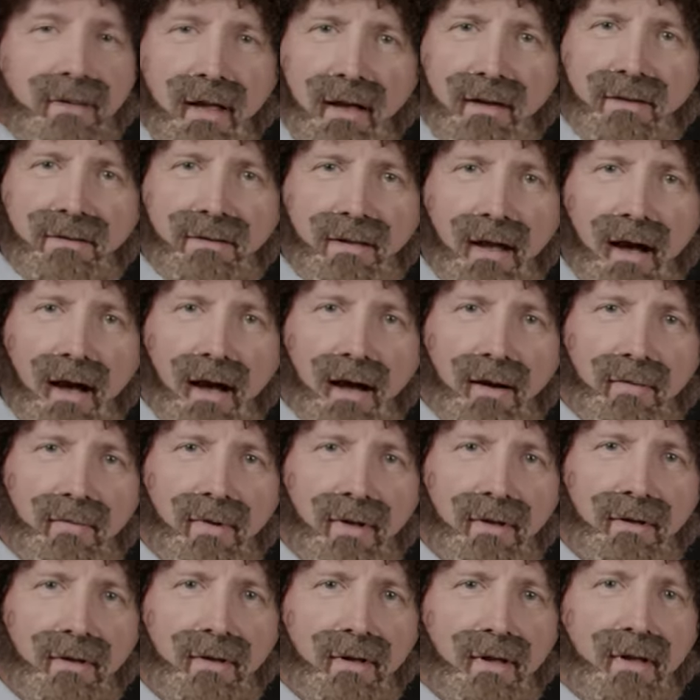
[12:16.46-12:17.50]
next time,
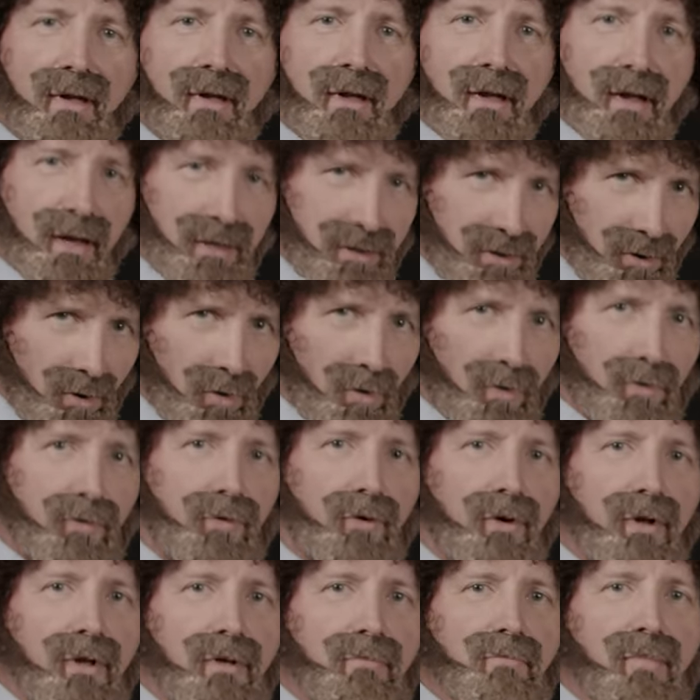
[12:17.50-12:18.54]
it's your old
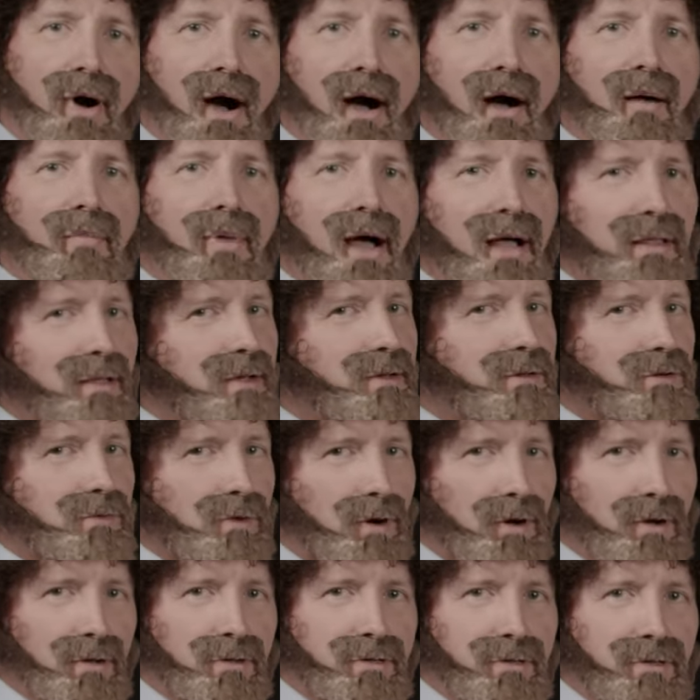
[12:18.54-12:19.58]
friend Bob Alex
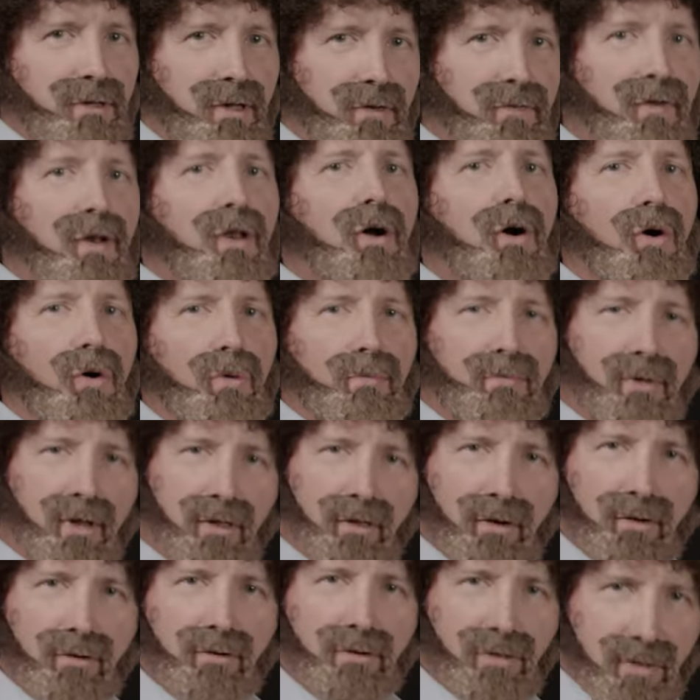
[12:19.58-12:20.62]
Ross giving hope to
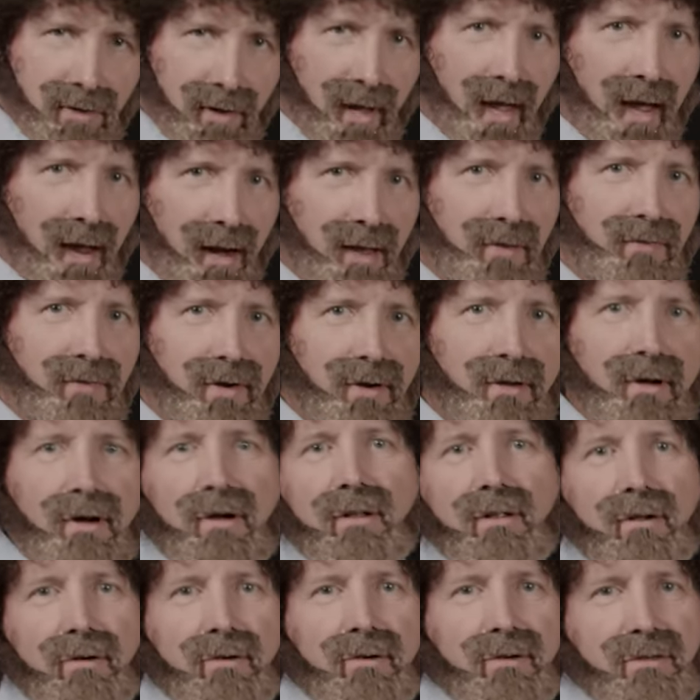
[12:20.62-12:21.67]
those who can't even
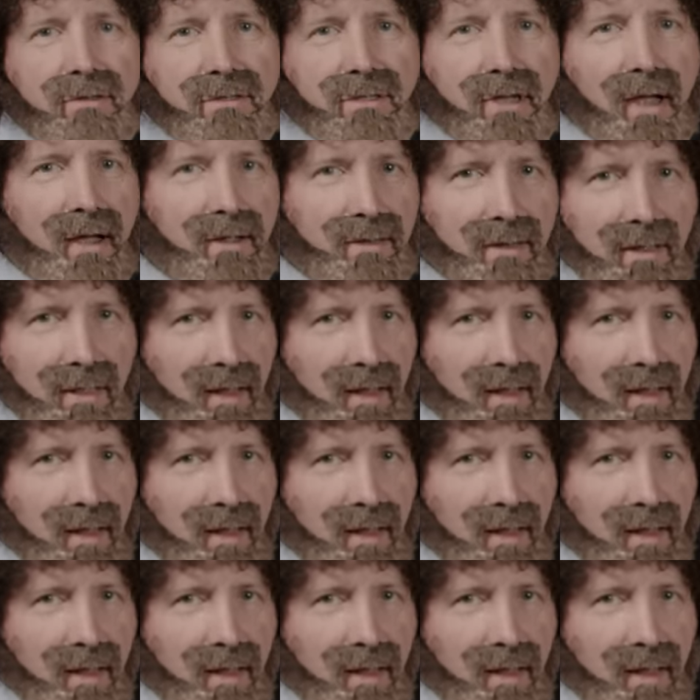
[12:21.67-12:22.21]
color inside the